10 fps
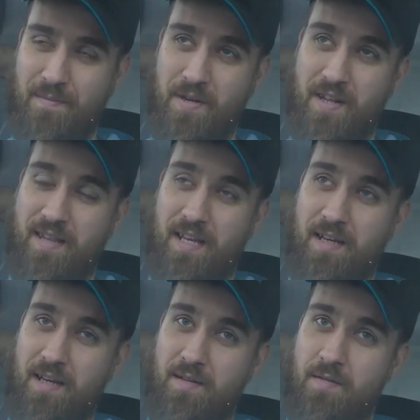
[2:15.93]
but I think
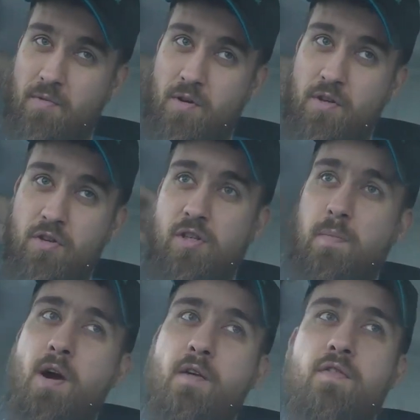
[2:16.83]
the more I use the
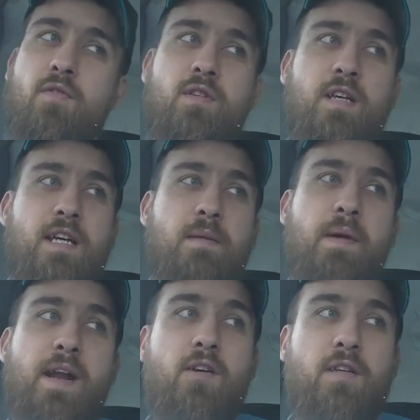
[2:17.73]
power float, the
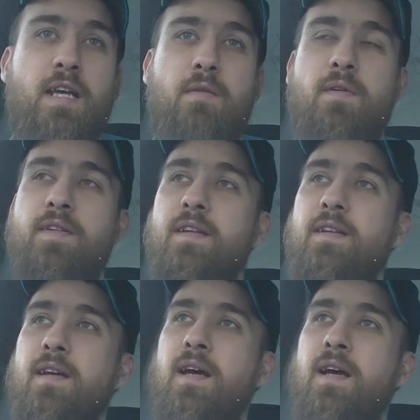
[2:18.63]
better I'll get with it,